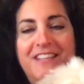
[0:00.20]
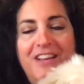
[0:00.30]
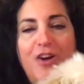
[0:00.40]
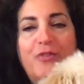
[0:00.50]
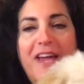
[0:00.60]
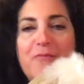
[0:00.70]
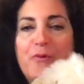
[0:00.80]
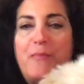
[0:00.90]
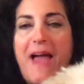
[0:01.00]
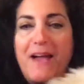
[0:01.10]
Okay, we're
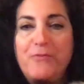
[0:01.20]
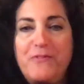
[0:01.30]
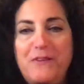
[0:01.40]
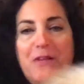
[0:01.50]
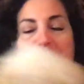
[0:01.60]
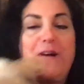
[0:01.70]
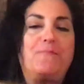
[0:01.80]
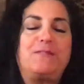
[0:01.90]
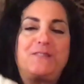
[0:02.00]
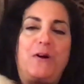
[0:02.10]
back with another
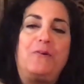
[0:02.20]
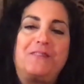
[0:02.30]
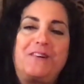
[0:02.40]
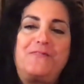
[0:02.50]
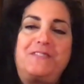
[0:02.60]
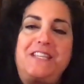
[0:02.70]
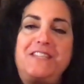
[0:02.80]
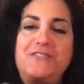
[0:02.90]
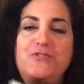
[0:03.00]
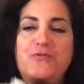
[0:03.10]
episode of
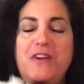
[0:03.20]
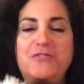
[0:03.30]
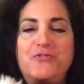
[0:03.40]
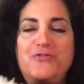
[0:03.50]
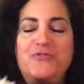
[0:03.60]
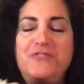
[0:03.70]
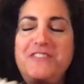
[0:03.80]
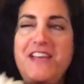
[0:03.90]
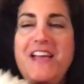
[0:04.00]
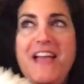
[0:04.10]
Teas and Treasures,
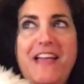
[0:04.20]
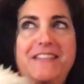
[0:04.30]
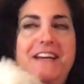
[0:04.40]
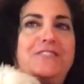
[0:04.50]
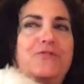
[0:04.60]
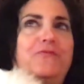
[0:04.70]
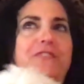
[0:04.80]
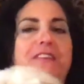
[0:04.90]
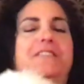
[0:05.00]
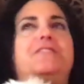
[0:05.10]
and I don't
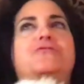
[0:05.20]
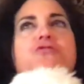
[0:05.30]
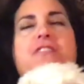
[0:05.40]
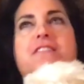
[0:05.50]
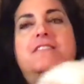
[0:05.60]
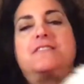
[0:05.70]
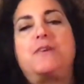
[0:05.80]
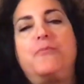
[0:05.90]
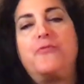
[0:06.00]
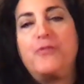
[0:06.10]
think that Gia is
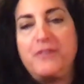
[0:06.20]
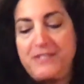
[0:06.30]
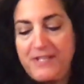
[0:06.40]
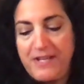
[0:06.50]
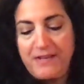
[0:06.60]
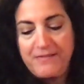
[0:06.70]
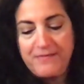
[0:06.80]
up for it today.